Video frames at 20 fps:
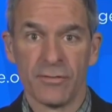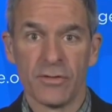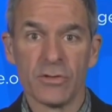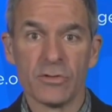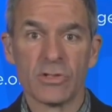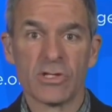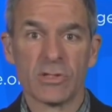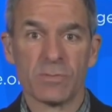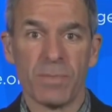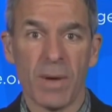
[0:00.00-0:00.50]
if
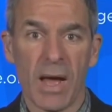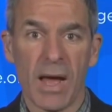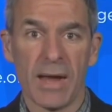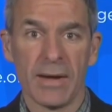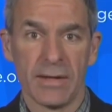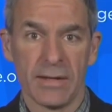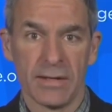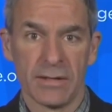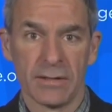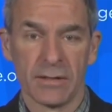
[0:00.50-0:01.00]
you
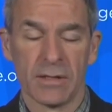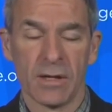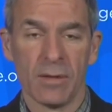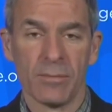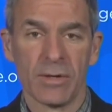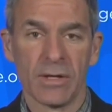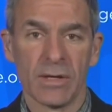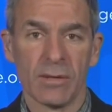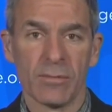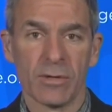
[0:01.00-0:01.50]
spot
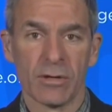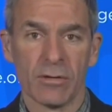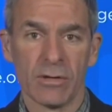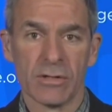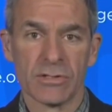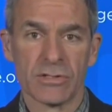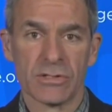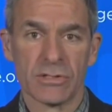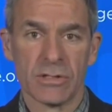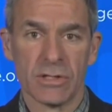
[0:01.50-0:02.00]
incoming
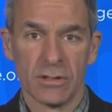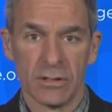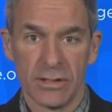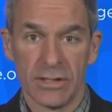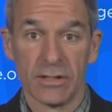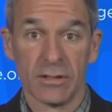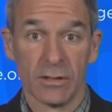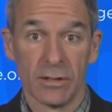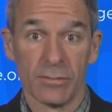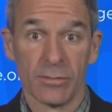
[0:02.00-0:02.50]
immigrants,
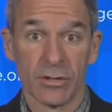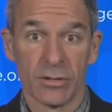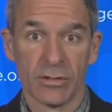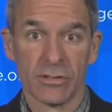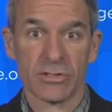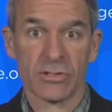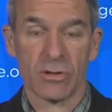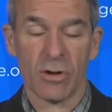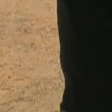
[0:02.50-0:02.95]
illegal immigrants